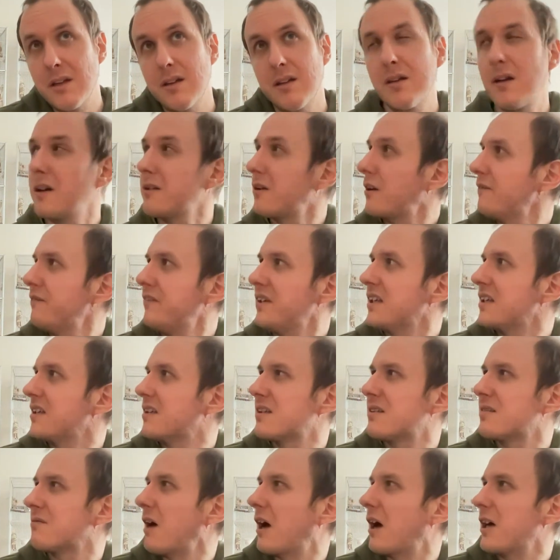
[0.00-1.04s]
I don't think
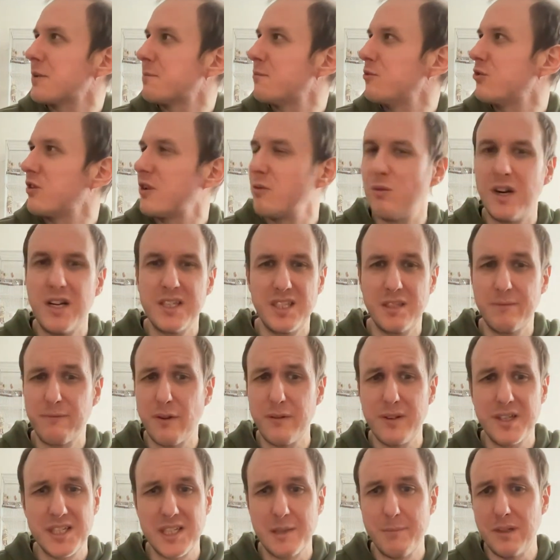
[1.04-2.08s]
husbandry wise, it's
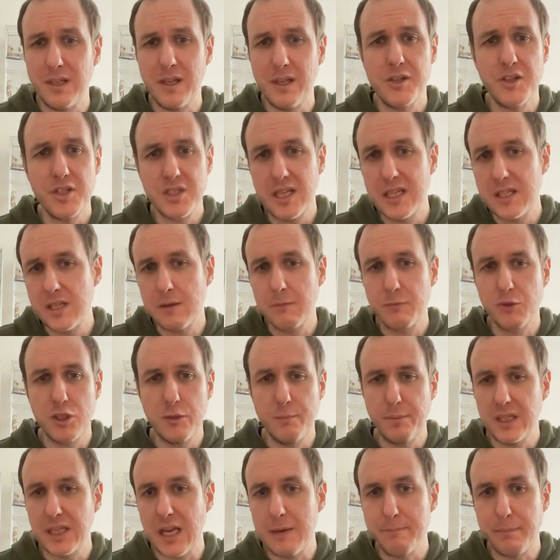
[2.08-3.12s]
very similar. You just need to
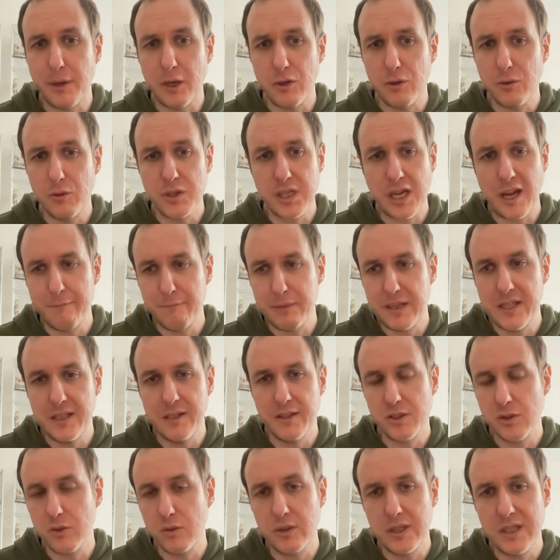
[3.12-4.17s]
duplicate bowls, have plenty
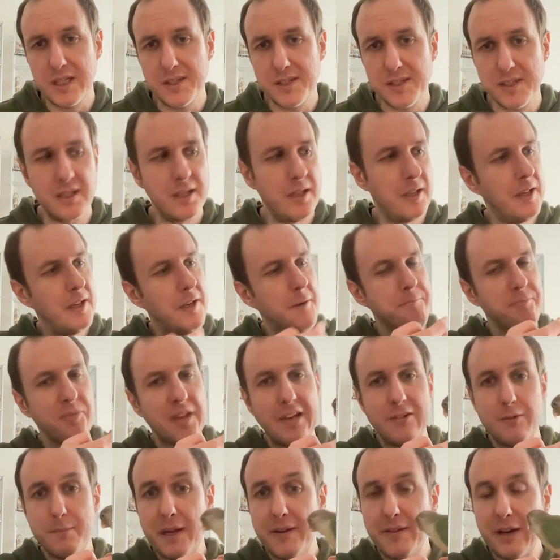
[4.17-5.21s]
of toys,
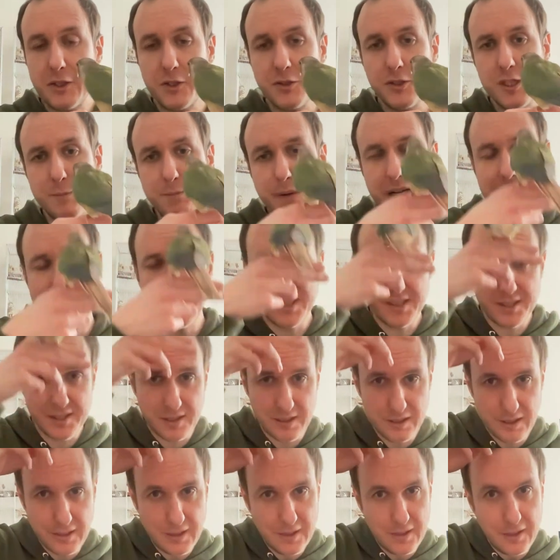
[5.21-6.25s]
have a bit of extra space.
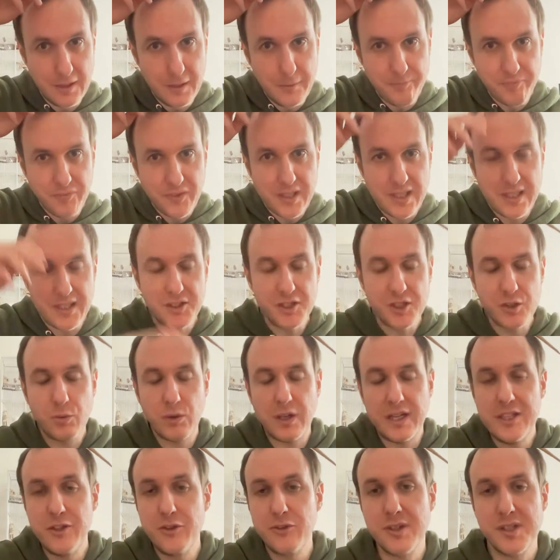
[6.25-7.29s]
And it's just
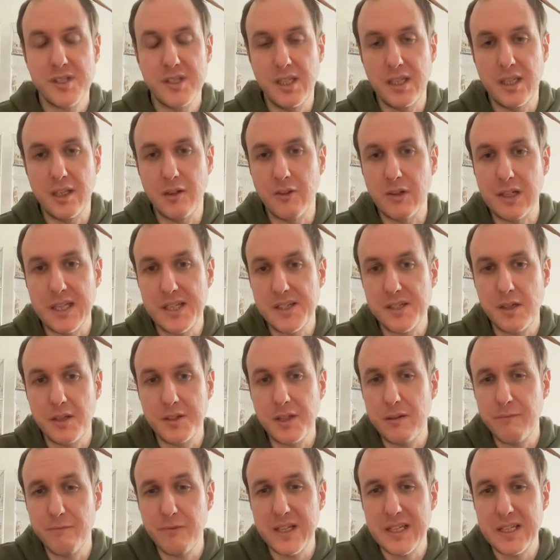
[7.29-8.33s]
quite interesting, really. So I
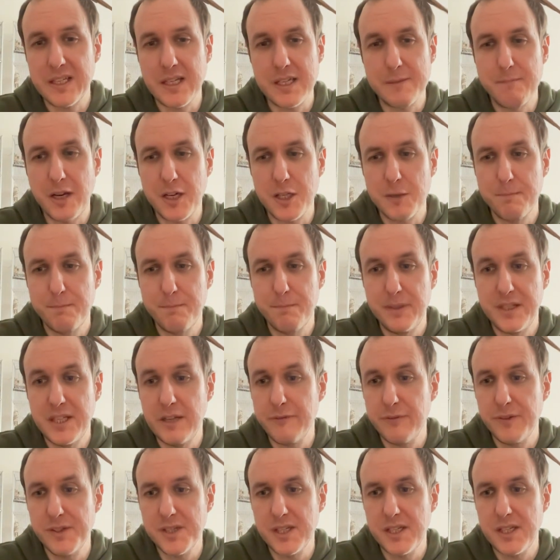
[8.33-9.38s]
don't think there's much
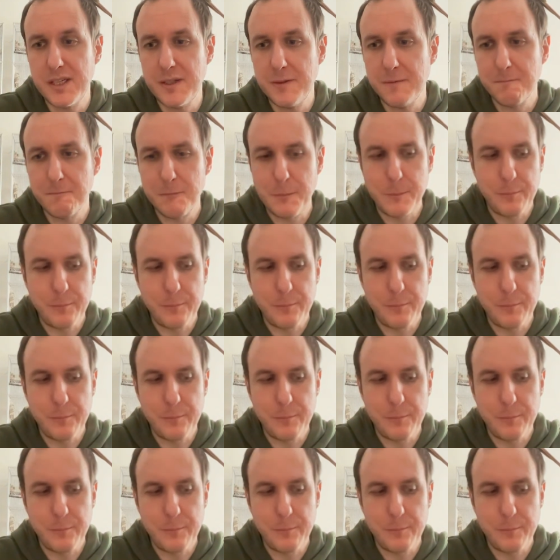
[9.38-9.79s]
difference in it.